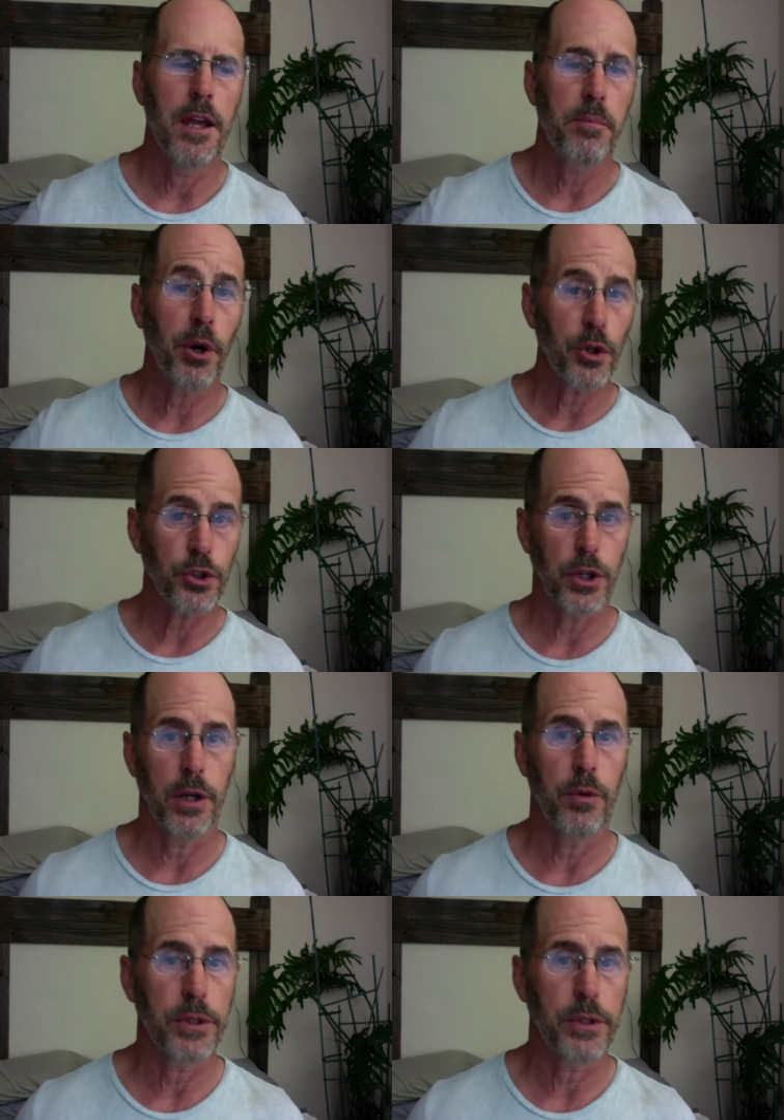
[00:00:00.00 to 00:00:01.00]
Persia,
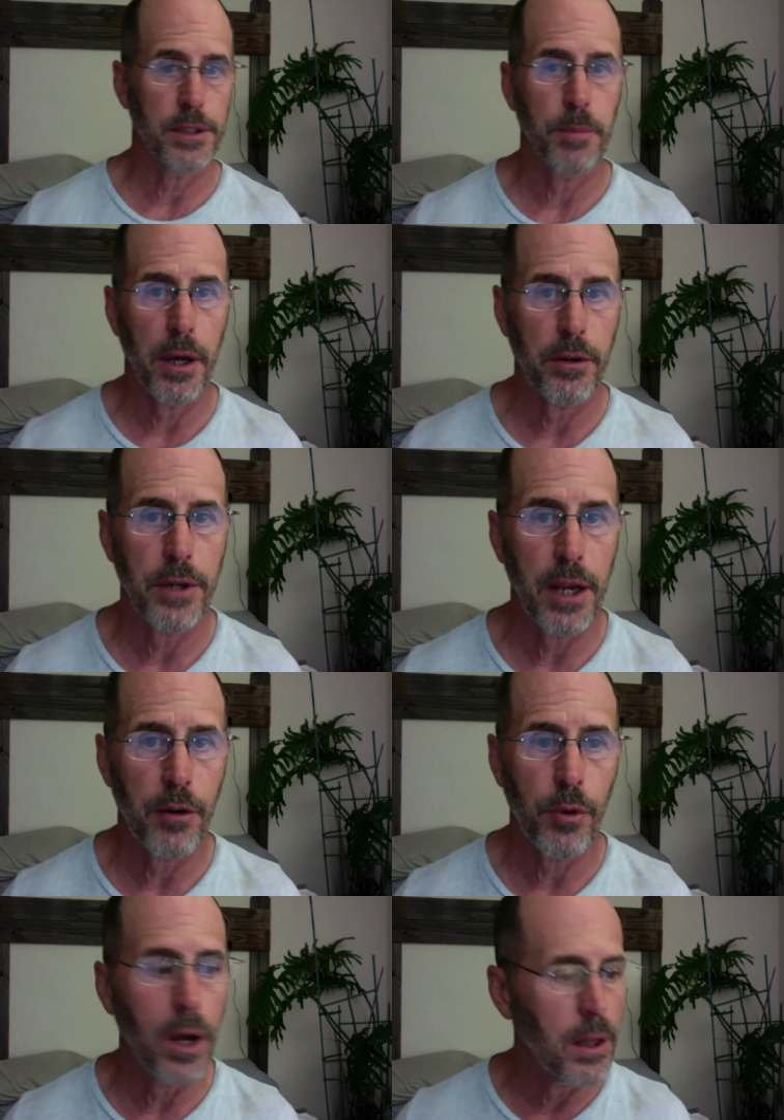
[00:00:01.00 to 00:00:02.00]
which is modern day
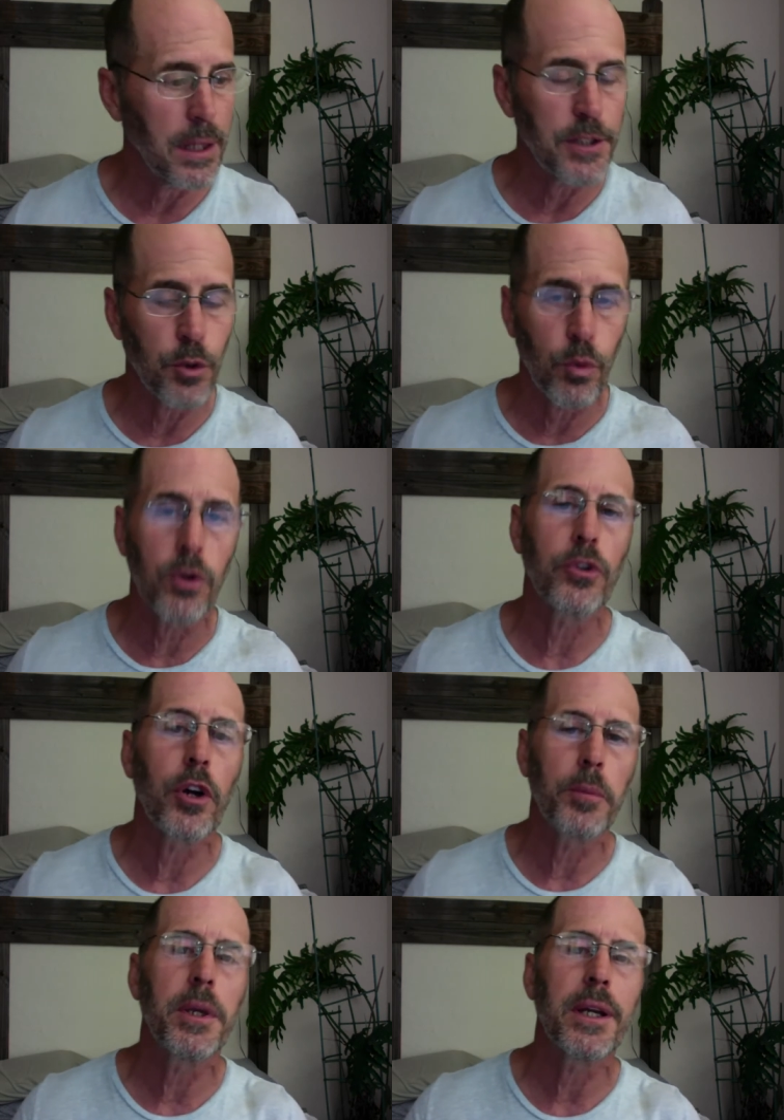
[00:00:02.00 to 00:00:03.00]
Iran, leads a world
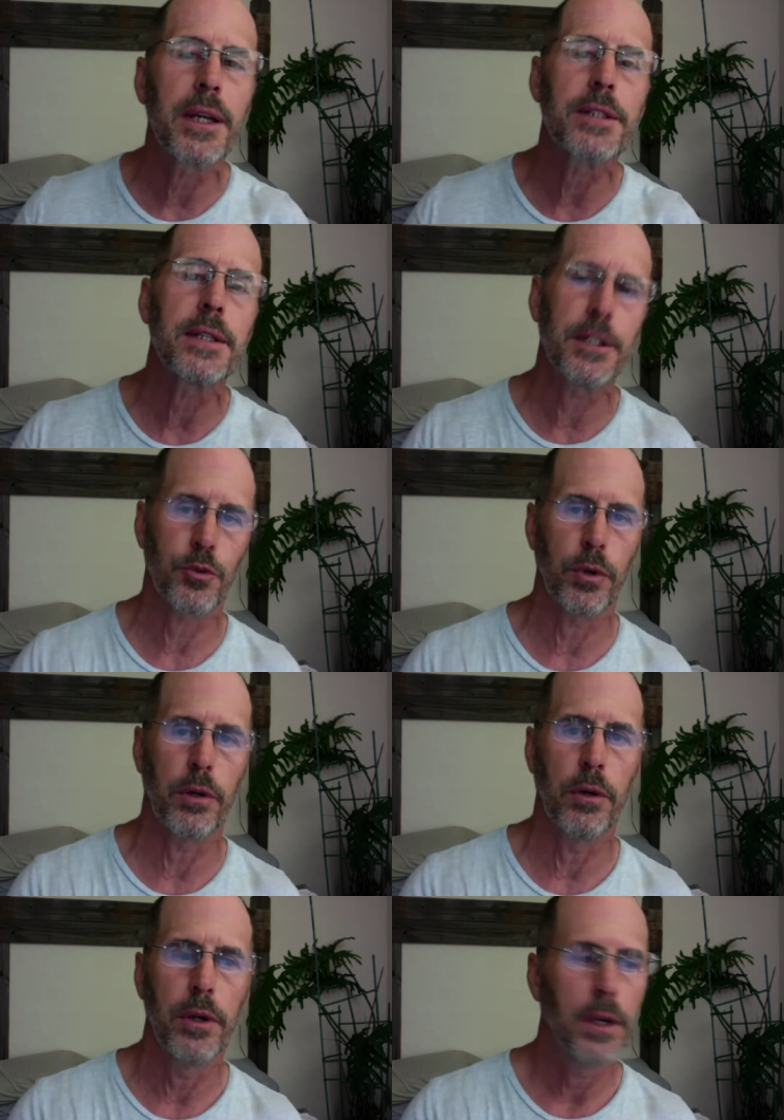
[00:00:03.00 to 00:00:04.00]
army against
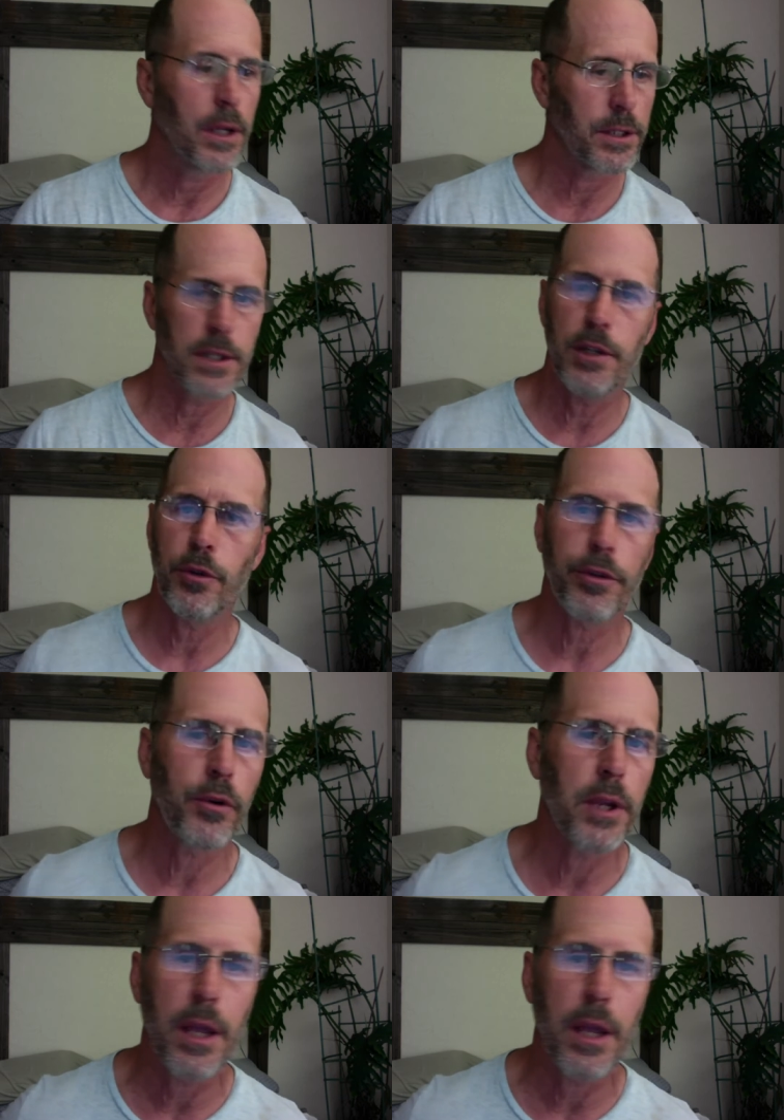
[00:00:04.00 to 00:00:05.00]
Israel. Ezekiel
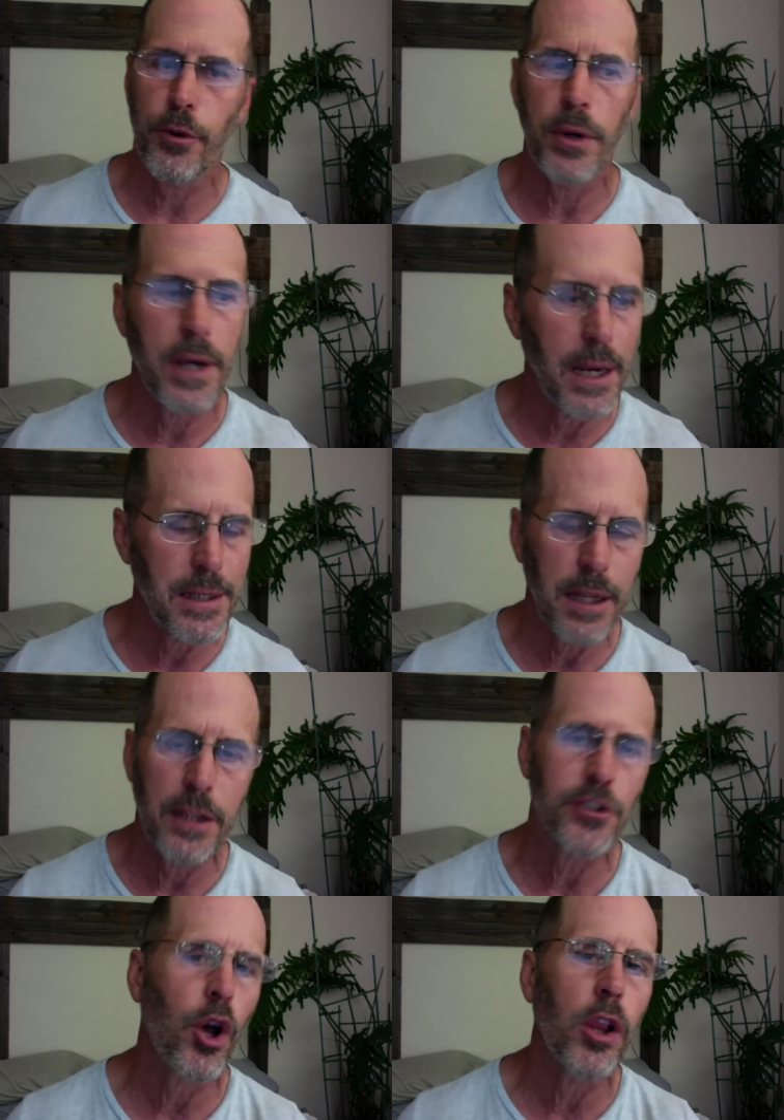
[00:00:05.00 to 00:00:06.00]
38 and 39 tell
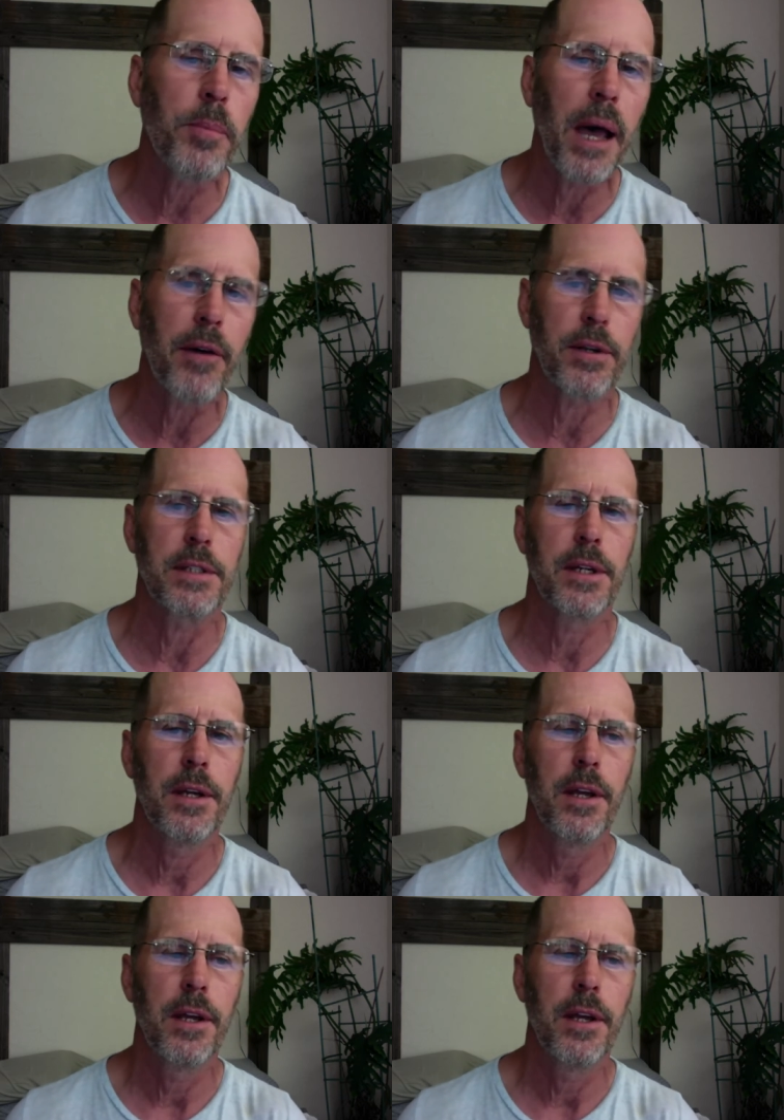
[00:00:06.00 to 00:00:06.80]
us all about it.